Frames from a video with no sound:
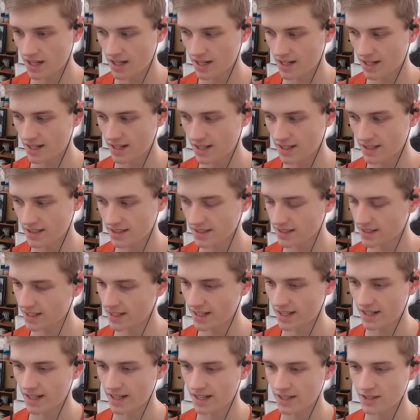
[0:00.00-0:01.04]
Uh,
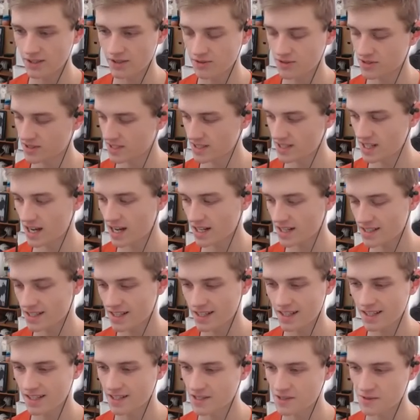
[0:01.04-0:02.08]
yeah, I use the
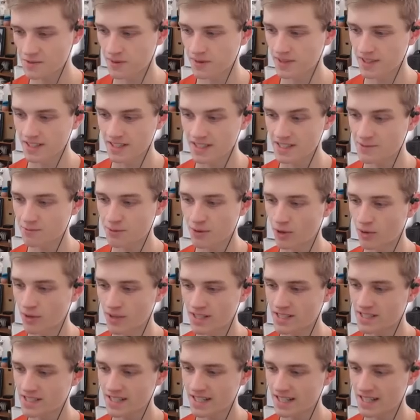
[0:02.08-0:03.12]
tactic is what it is, bro.
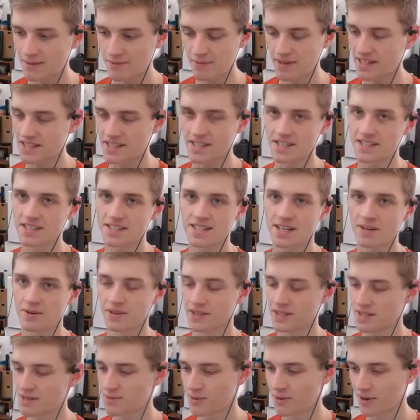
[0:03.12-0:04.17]
It's any means
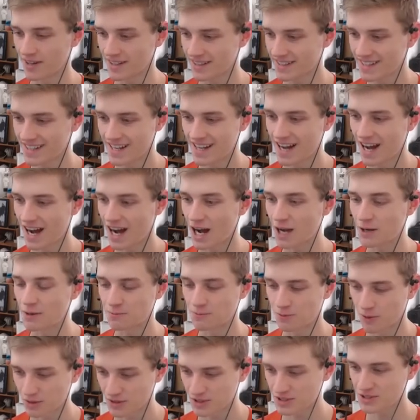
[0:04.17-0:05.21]
necessary at this point. I
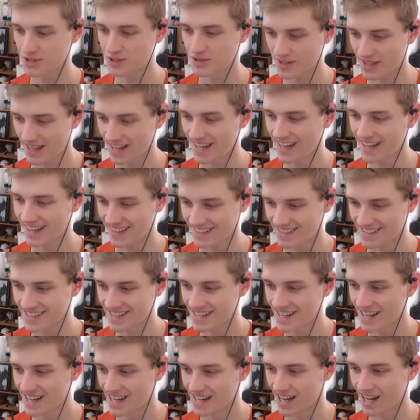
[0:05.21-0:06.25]
want to
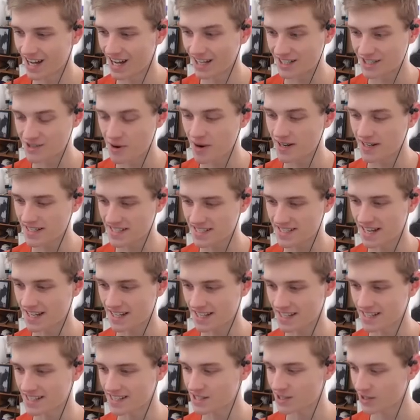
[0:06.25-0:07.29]
get uh,
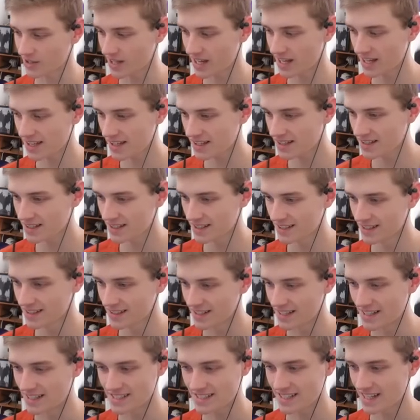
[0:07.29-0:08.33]
22nd, okay?
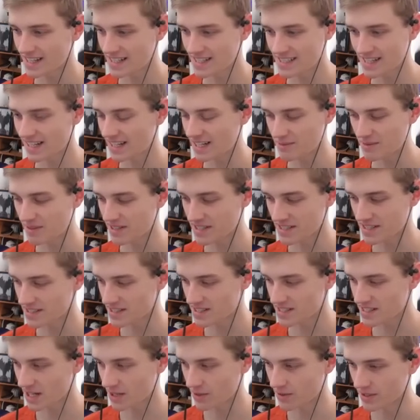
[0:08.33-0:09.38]
It's, it's any means
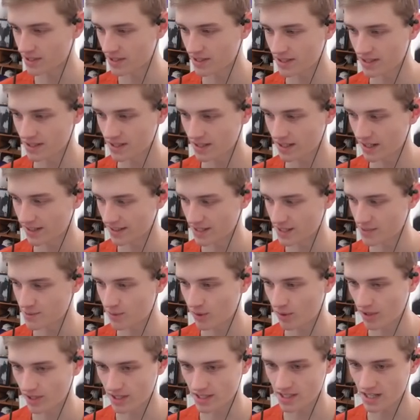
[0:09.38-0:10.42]
necessary at this
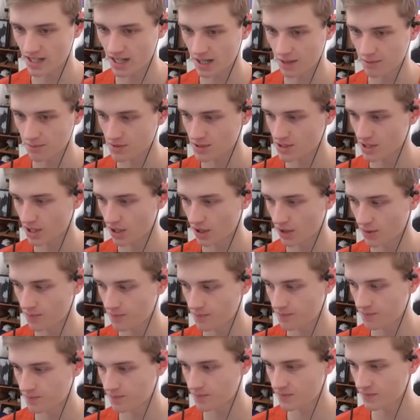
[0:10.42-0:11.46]
point in time,
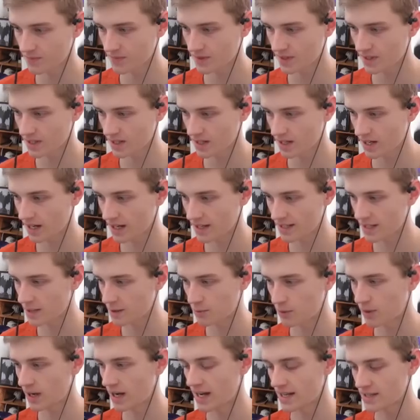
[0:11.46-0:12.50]
so I
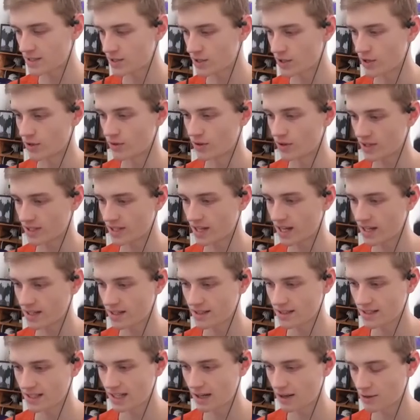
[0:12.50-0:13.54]
did what I had to do,
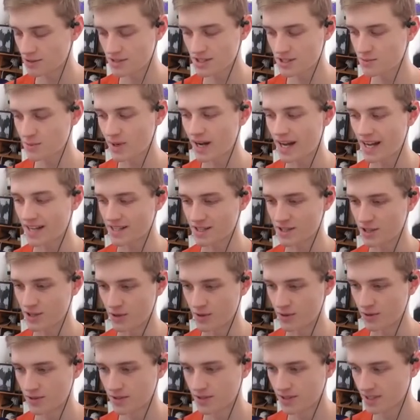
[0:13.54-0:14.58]
okay? It was just what I had
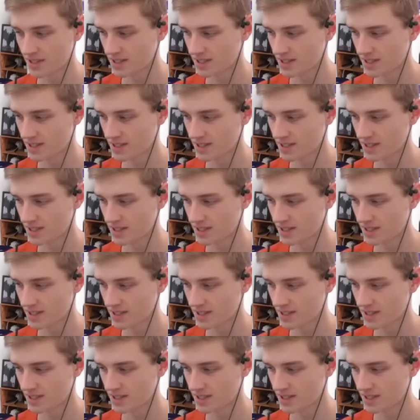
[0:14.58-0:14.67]
to do.